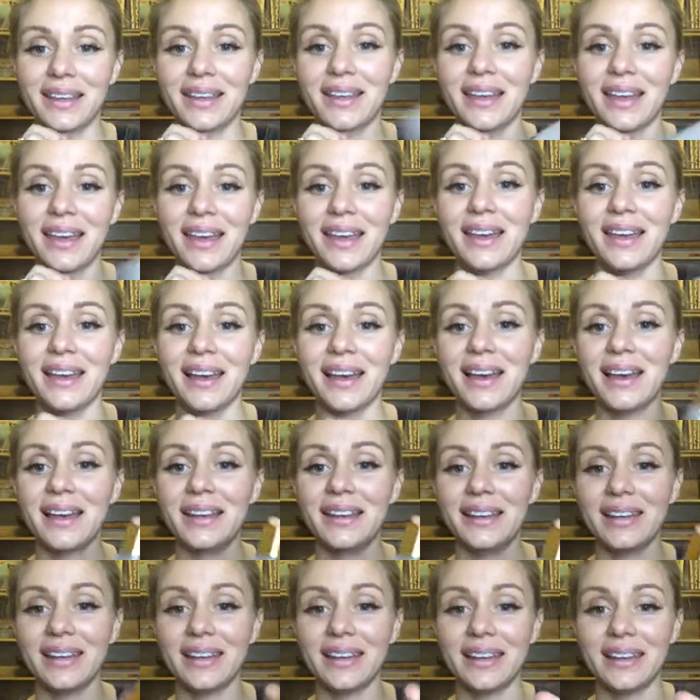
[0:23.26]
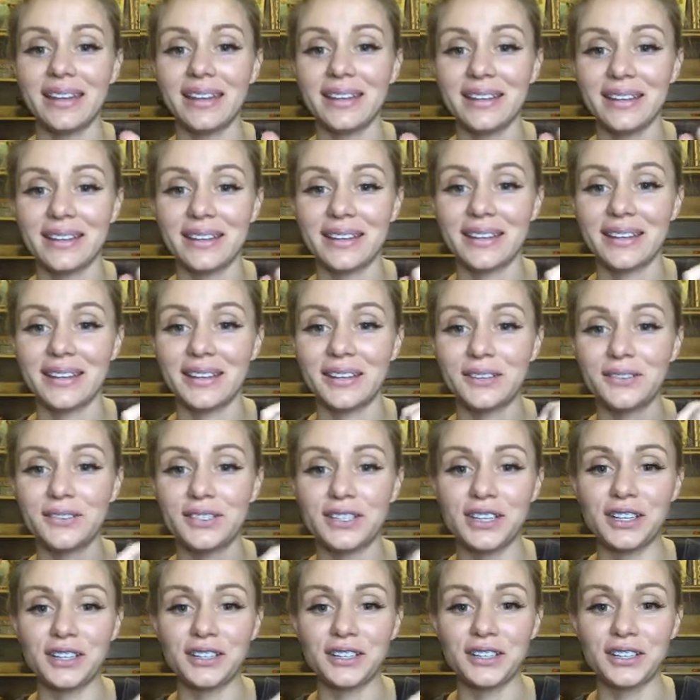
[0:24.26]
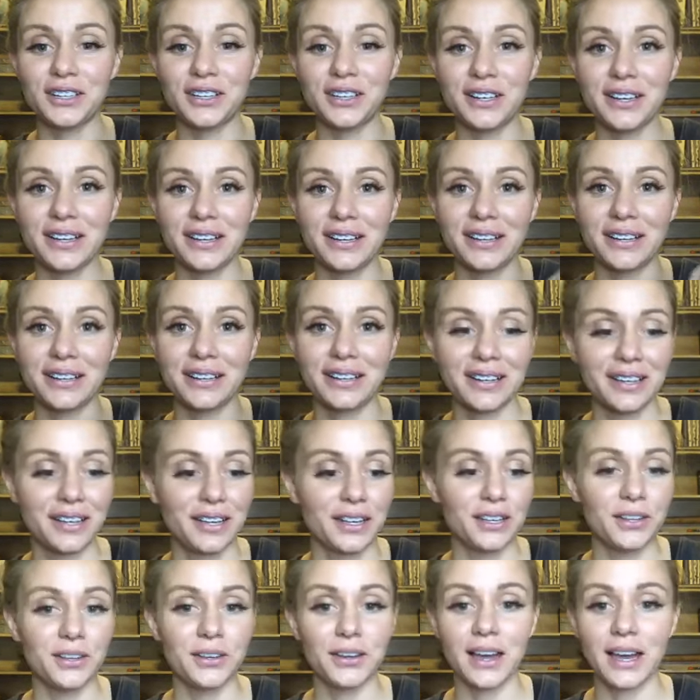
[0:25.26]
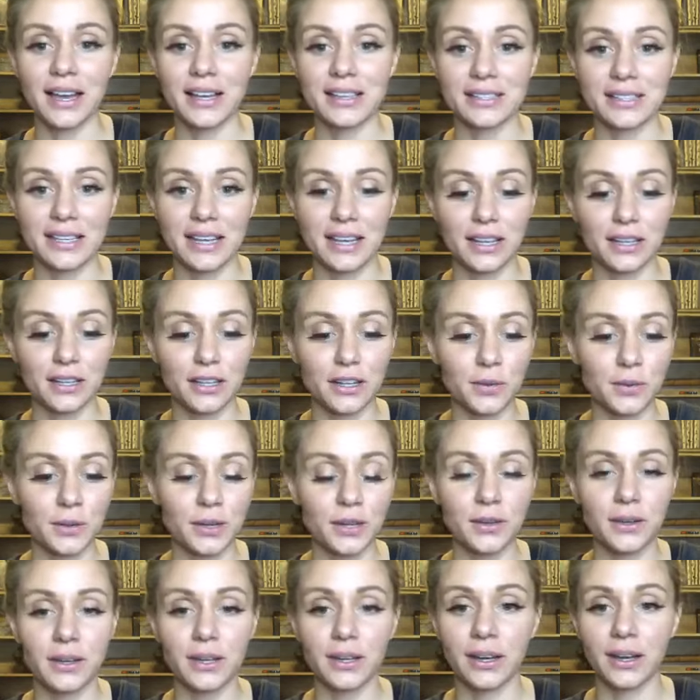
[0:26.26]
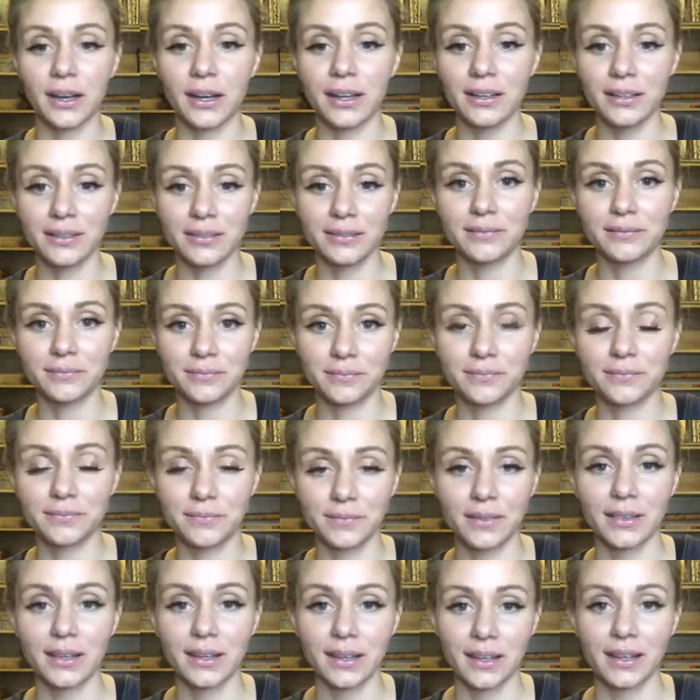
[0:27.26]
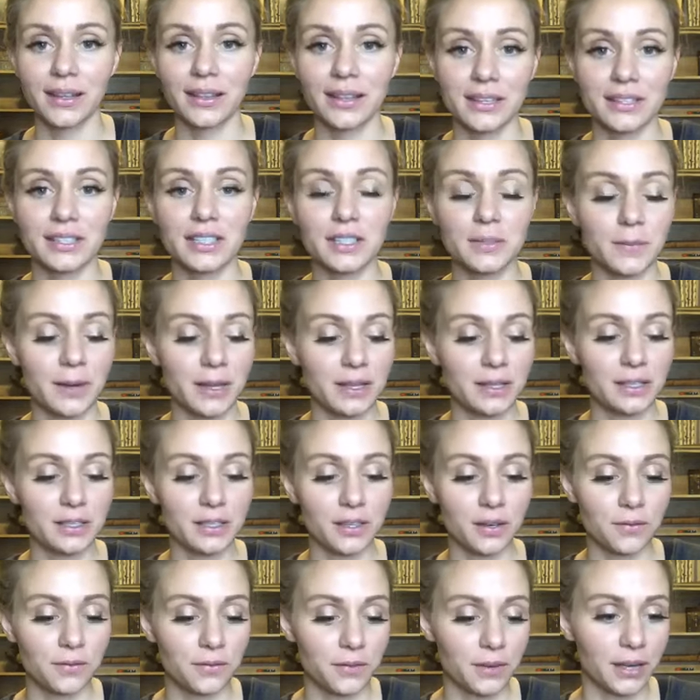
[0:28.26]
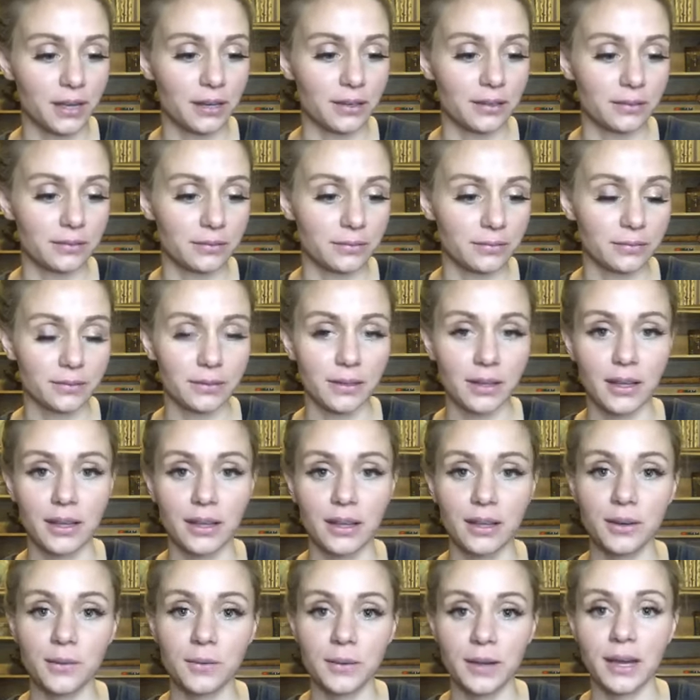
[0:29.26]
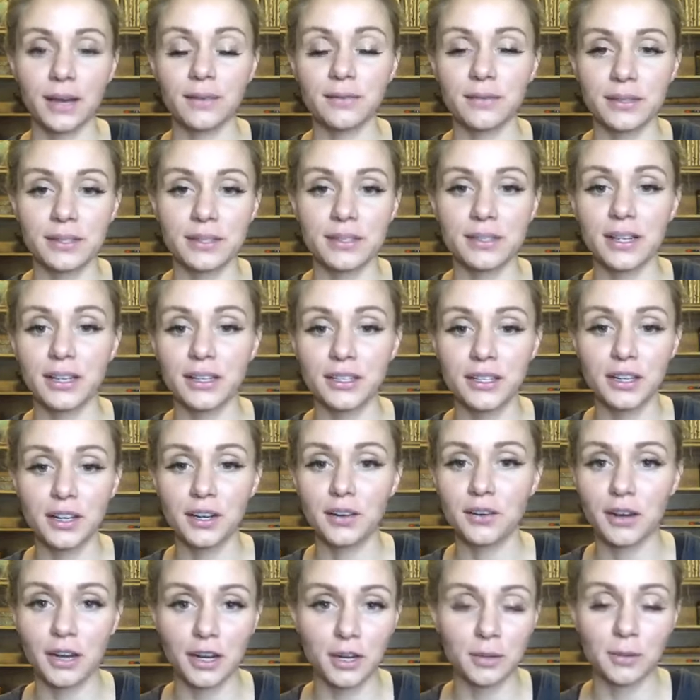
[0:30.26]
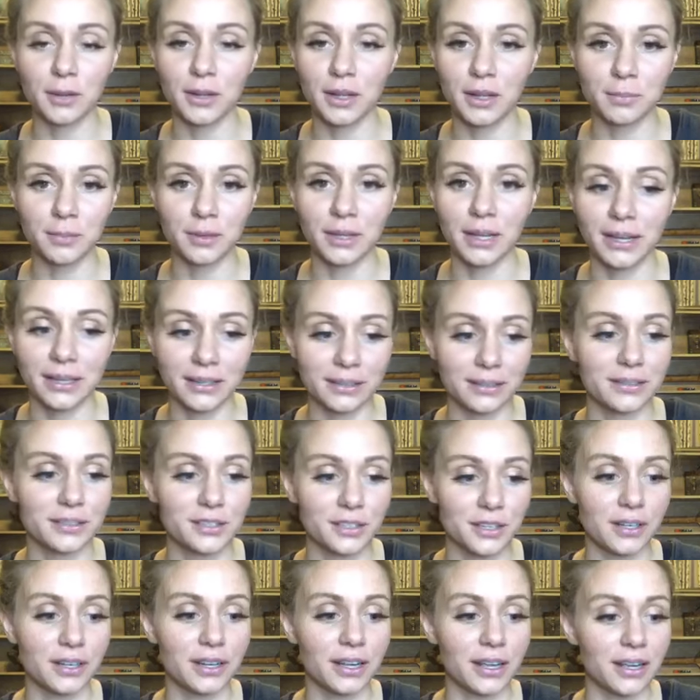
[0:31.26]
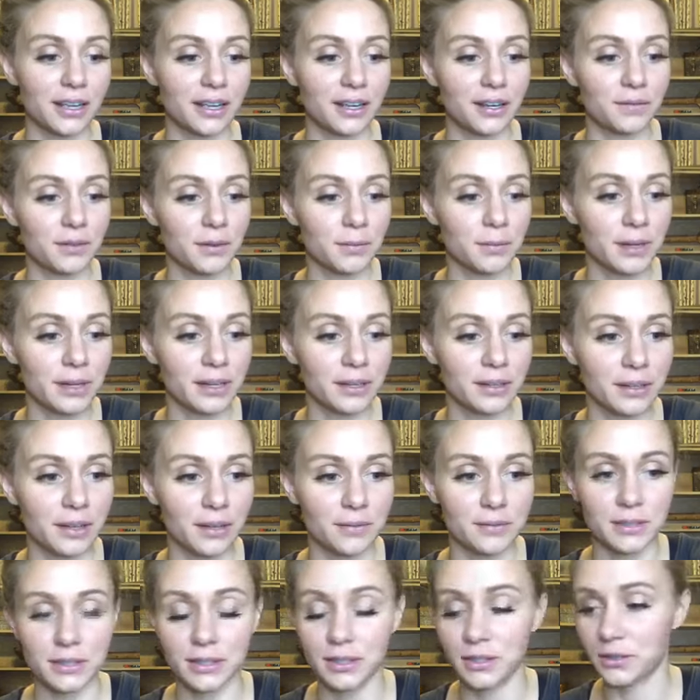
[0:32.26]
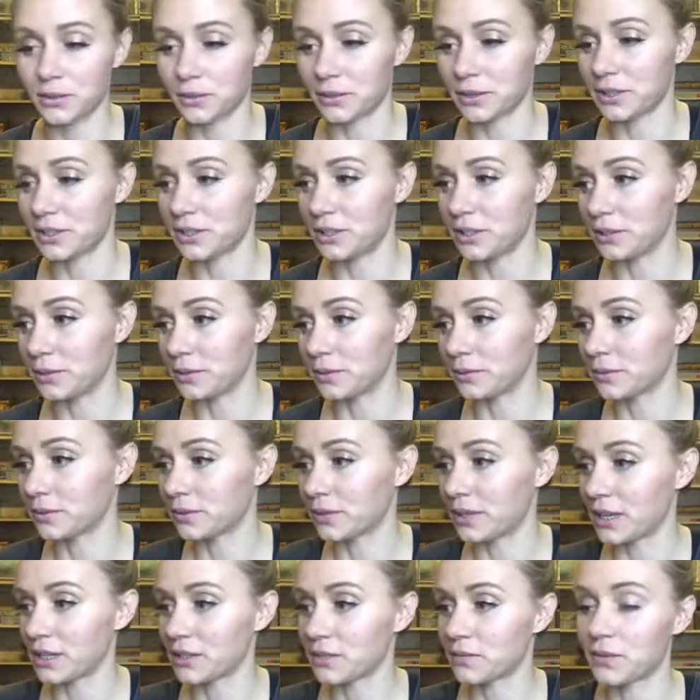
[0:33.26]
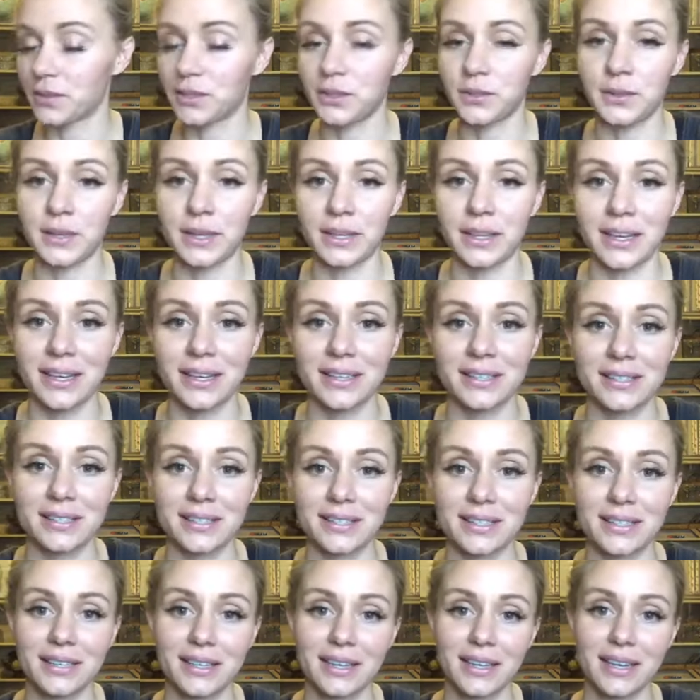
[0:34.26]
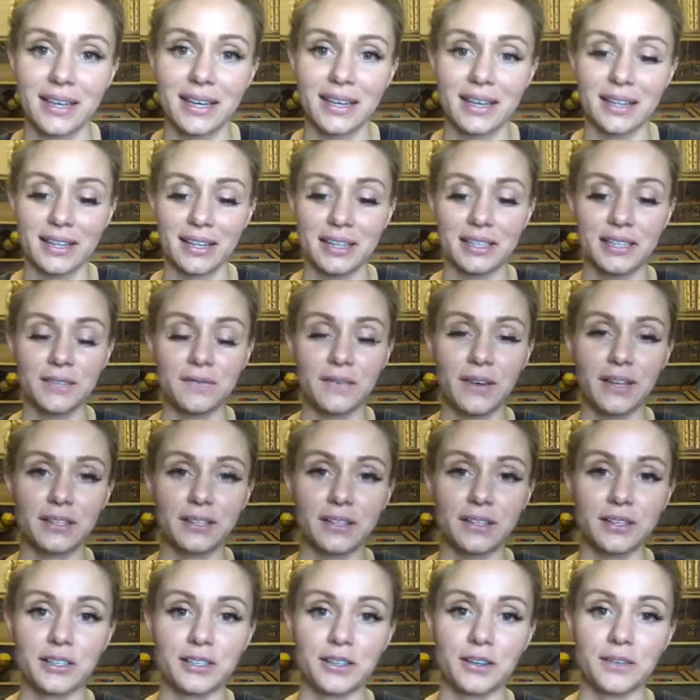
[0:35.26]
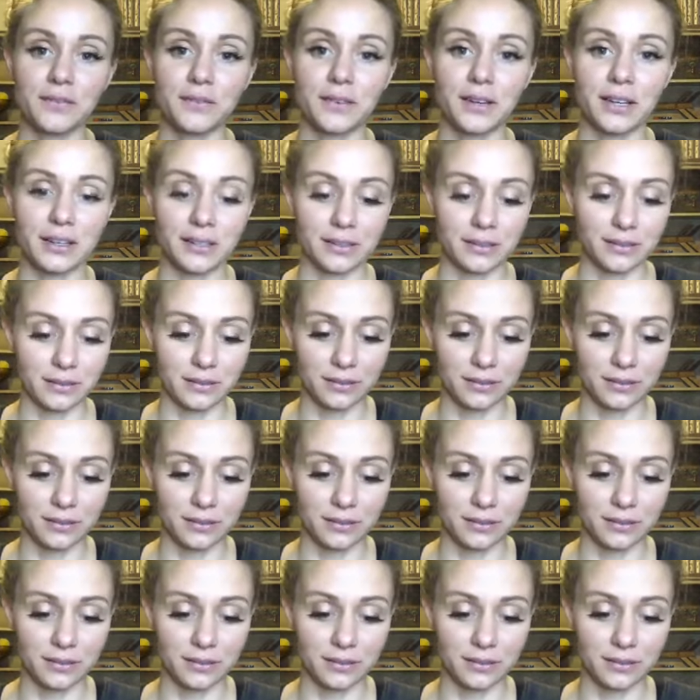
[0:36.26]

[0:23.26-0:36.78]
Hey Eileen, hello Ginger. You guys say hello when you get on. This has been so fun. We have such an incredible upline. Johnette, everybody loves and adores you. Thanks for doing this. These events are so fun.